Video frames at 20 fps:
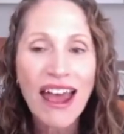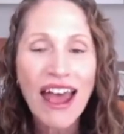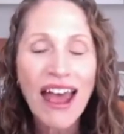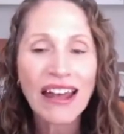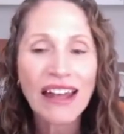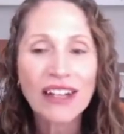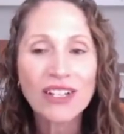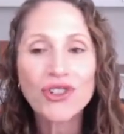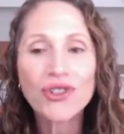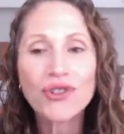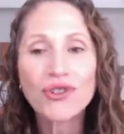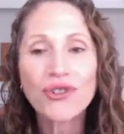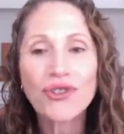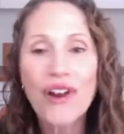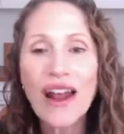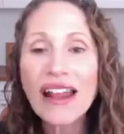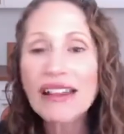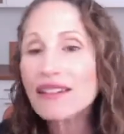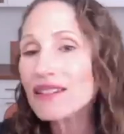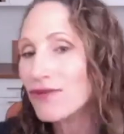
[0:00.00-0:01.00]
and
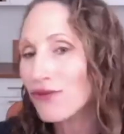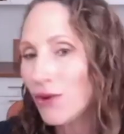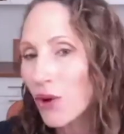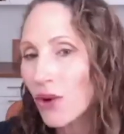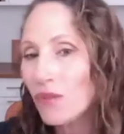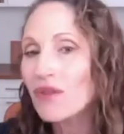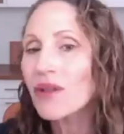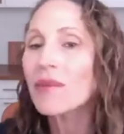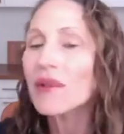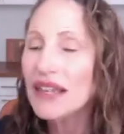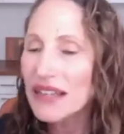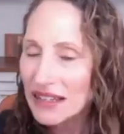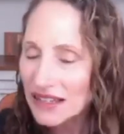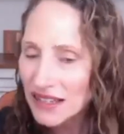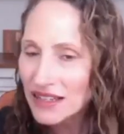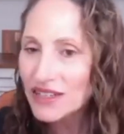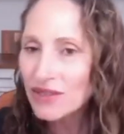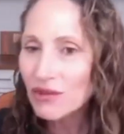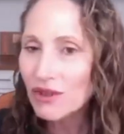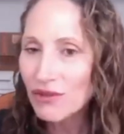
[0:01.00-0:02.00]
transform them
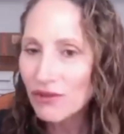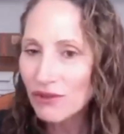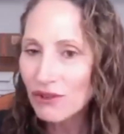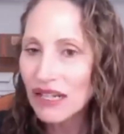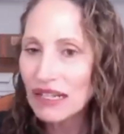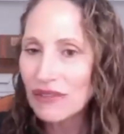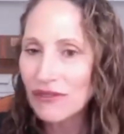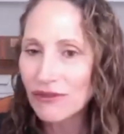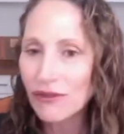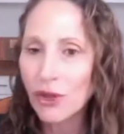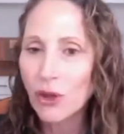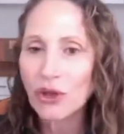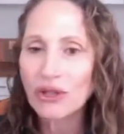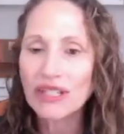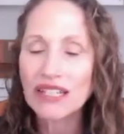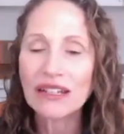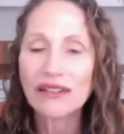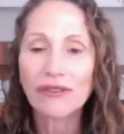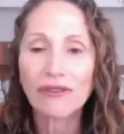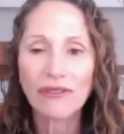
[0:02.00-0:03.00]
into a
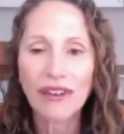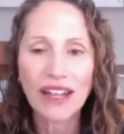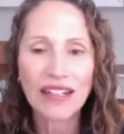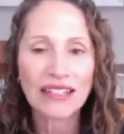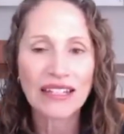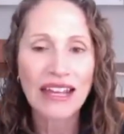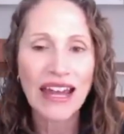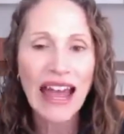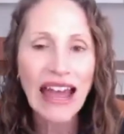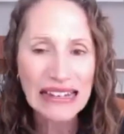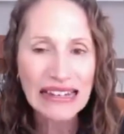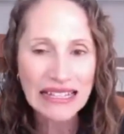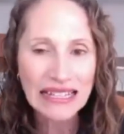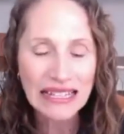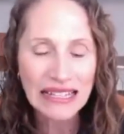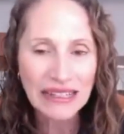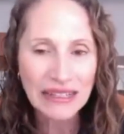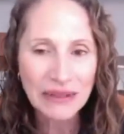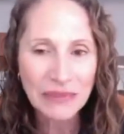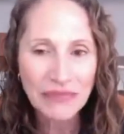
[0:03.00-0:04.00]
free-floating fatty acid.